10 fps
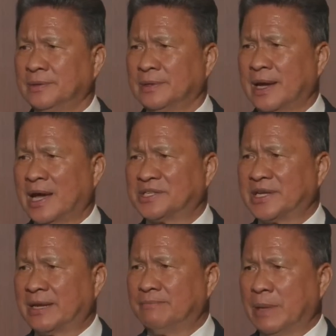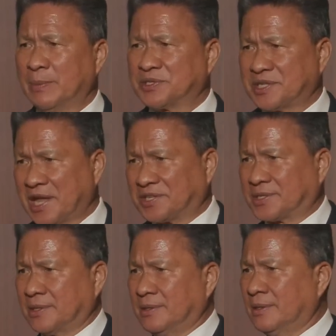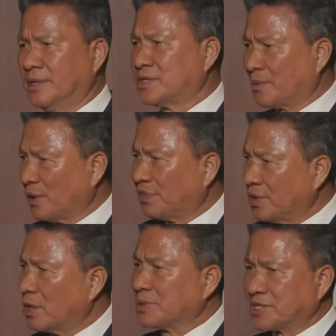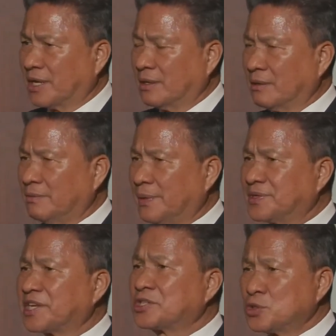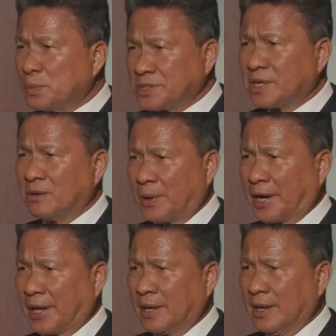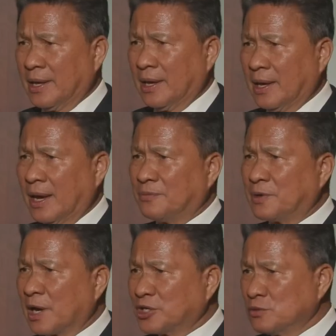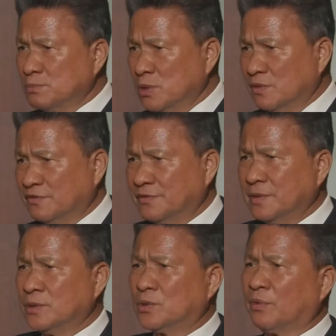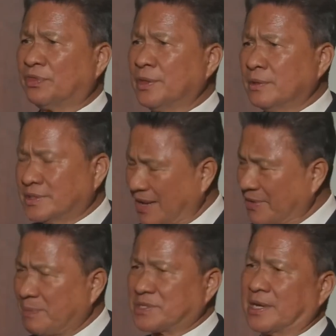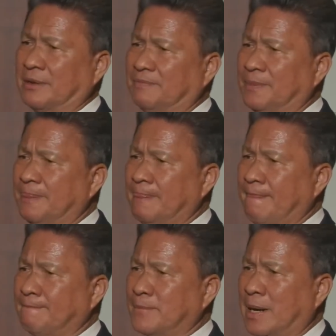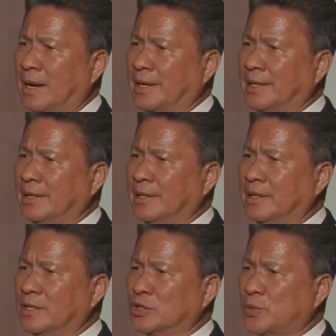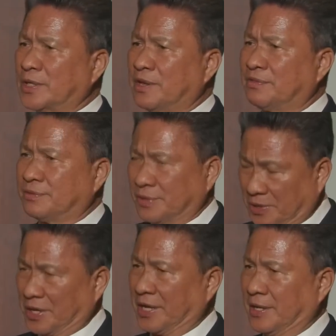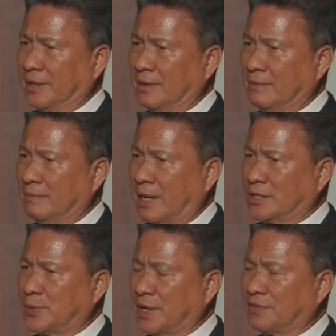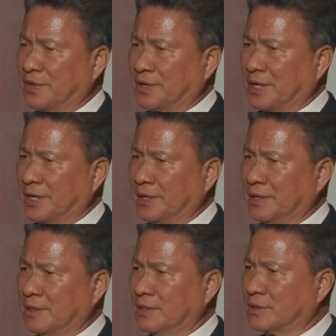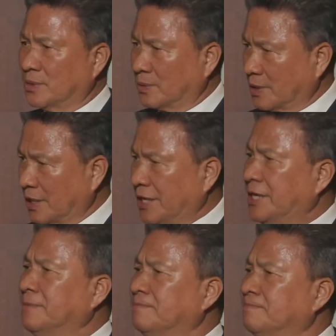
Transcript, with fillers: ASEAN member states is around 30%. We have 62% already, and we'd like to move to 70% by 2030. By 2030. So clean